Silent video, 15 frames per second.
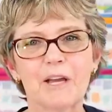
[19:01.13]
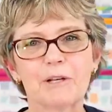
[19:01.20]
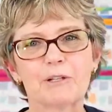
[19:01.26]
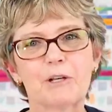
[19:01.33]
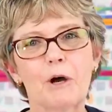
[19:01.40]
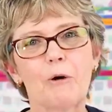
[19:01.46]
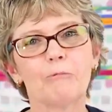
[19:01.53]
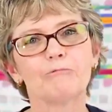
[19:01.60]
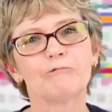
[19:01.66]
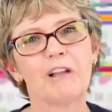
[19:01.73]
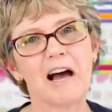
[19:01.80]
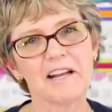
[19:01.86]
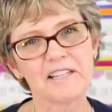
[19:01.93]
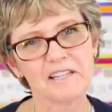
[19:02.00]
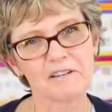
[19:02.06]
So
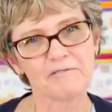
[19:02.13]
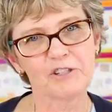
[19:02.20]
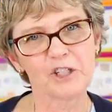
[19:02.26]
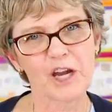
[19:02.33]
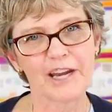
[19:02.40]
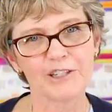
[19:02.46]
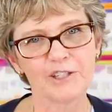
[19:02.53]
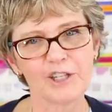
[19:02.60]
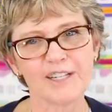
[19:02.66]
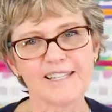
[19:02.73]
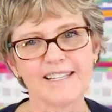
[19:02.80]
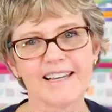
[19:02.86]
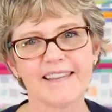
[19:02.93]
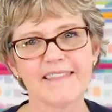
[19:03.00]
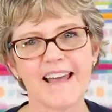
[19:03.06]
lots of
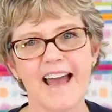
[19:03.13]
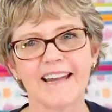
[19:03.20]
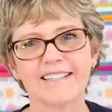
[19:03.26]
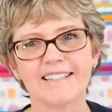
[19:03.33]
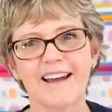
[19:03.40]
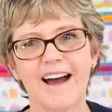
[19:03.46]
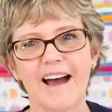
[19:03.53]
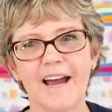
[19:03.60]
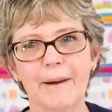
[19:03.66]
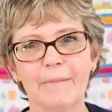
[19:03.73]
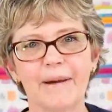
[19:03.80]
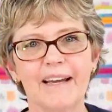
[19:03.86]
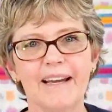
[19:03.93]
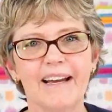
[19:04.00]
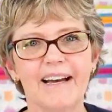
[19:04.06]
changes in that
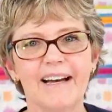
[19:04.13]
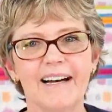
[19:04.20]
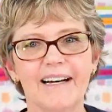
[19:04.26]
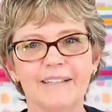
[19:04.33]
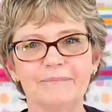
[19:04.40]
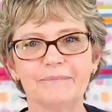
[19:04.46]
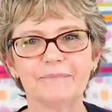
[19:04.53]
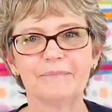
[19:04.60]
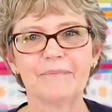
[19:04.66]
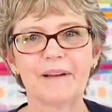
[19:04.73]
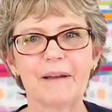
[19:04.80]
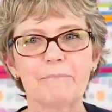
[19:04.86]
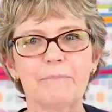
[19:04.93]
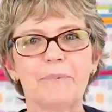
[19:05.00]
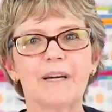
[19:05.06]
time, um,
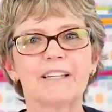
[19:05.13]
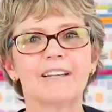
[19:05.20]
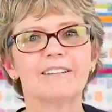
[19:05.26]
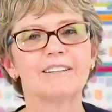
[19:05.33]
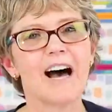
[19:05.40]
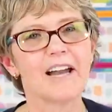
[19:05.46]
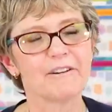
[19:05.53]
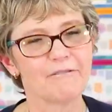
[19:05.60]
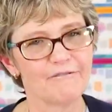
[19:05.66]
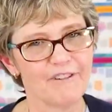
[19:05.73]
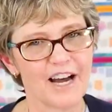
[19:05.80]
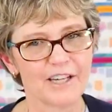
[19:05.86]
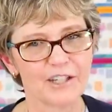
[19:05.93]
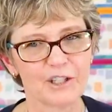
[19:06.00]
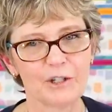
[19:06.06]
but a lot of
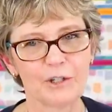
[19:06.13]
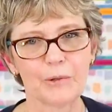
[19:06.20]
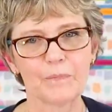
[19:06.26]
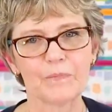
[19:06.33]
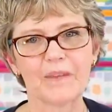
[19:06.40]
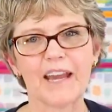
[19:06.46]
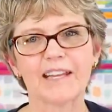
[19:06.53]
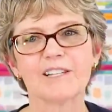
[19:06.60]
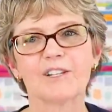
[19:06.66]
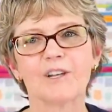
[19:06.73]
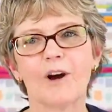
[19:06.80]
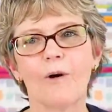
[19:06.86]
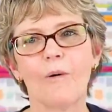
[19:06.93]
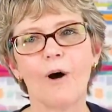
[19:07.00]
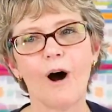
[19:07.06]
fun too. And
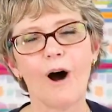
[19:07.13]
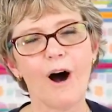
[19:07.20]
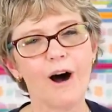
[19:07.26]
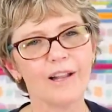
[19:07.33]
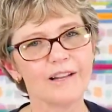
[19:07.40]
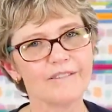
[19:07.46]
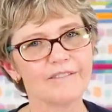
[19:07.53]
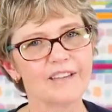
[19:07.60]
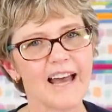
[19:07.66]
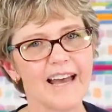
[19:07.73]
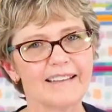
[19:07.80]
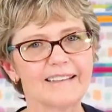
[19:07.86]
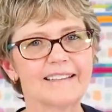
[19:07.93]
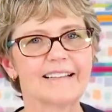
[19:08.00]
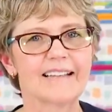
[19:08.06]
so all of
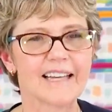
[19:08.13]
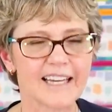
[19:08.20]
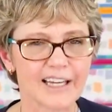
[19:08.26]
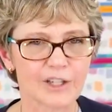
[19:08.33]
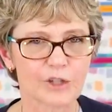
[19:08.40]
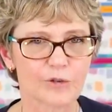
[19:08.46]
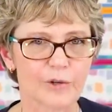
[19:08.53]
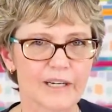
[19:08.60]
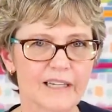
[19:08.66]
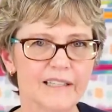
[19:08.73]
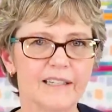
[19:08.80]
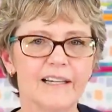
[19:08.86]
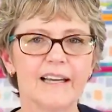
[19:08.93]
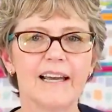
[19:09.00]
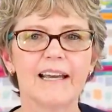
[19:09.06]
that little history
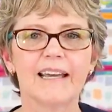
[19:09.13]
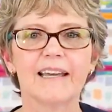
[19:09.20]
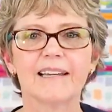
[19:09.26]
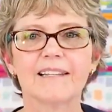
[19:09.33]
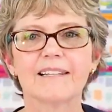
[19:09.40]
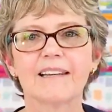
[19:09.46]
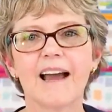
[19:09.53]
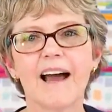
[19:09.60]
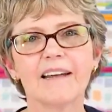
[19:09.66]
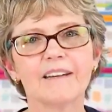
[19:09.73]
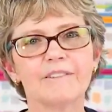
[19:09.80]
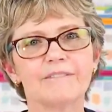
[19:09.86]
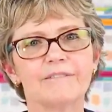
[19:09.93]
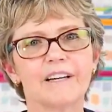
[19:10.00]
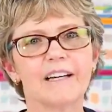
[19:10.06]
is kind
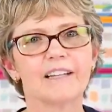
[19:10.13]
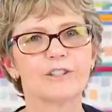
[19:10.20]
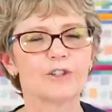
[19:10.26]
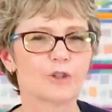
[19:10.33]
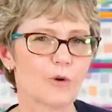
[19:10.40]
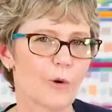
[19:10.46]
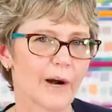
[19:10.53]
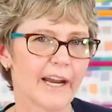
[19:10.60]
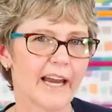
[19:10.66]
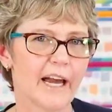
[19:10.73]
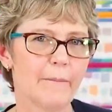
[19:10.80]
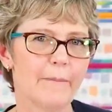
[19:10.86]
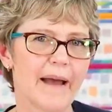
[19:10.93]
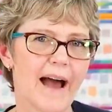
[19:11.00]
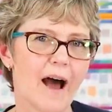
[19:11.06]
of a story
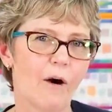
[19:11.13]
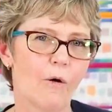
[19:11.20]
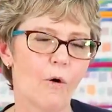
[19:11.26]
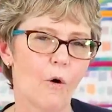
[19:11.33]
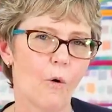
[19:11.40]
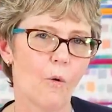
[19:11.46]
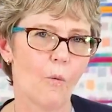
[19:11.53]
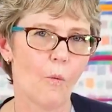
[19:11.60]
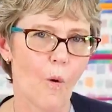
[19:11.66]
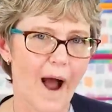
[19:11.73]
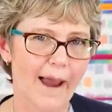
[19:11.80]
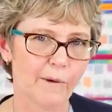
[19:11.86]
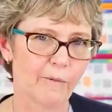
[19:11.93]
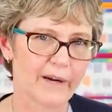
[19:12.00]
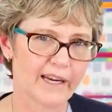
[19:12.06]
about
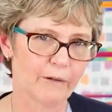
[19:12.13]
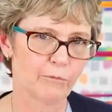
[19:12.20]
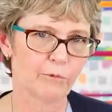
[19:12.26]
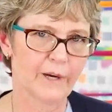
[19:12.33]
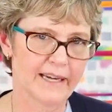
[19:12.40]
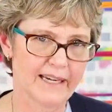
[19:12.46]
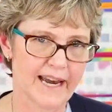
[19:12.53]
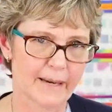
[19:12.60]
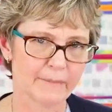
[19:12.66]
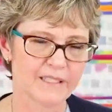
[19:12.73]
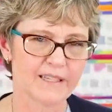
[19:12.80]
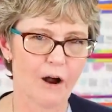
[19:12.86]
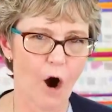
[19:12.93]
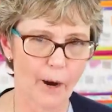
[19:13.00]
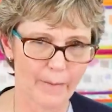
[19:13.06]
why we renamed
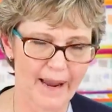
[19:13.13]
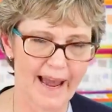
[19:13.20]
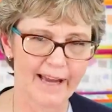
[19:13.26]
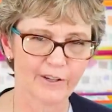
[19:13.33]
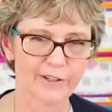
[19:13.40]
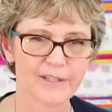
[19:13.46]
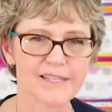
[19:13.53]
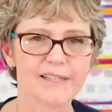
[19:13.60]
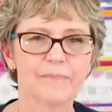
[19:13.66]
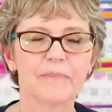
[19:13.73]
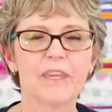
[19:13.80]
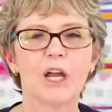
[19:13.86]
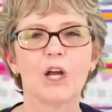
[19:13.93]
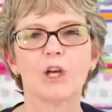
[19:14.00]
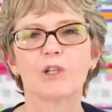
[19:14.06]
our patterns.
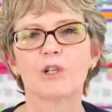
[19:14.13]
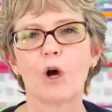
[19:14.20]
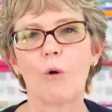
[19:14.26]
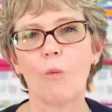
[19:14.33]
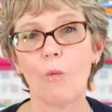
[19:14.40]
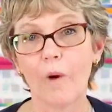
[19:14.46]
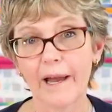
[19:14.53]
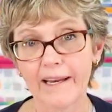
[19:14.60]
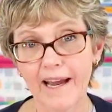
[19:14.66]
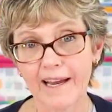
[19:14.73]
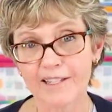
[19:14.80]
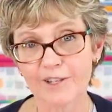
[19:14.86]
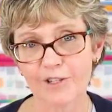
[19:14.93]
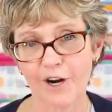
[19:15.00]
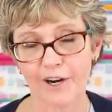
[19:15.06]
So when I
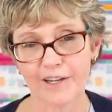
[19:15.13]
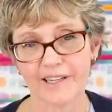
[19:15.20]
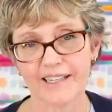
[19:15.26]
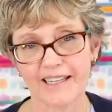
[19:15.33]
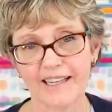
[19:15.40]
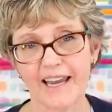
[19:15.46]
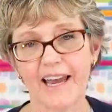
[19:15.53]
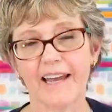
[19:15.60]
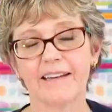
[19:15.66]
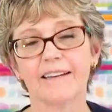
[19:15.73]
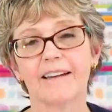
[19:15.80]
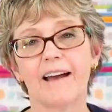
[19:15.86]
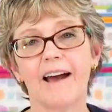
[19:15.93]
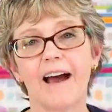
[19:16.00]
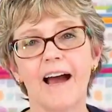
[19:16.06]
started
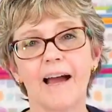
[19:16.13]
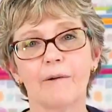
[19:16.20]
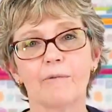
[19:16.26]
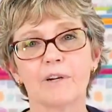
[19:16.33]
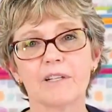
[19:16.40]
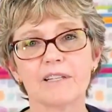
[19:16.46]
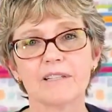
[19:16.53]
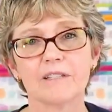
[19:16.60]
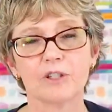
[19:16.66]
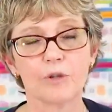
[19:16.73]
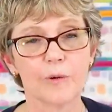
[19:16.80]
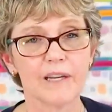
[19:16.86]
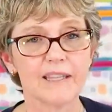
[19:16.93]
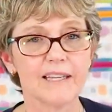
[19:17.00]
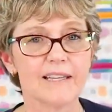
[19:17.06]
again, I was
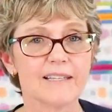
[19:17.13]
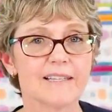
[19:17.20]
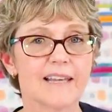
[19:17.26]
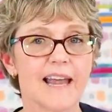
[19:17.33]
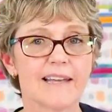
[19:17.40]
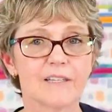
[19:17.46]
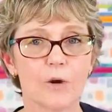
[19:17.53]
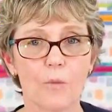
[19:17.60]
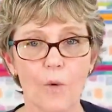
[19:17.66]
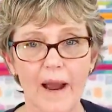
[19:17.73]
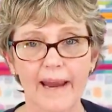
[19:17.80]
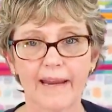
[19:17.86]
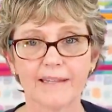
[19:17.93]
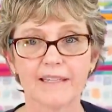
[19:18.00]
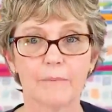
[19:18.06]
doing this as a
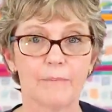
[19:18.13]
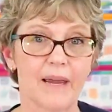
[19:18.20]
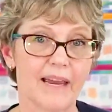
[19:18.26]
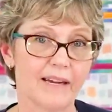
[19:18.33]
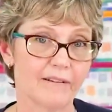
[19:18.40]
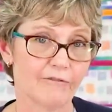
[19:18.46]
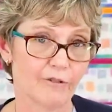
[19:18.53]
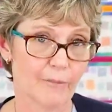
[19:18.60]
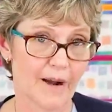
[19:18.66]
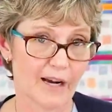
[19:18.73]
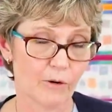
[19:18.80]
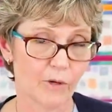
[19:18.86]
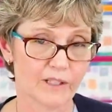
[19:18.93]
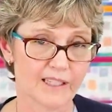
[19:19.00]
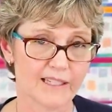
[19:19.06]
way to pay for my
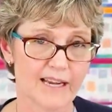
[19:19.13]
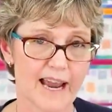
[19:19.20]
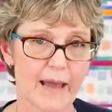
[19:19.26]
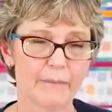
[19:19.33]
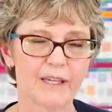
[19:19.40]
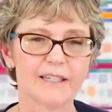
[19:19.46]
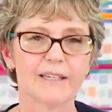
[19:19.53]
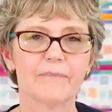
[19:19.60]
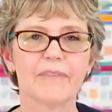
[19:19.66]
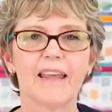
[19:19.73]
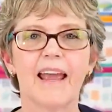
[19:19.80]
quilting habit.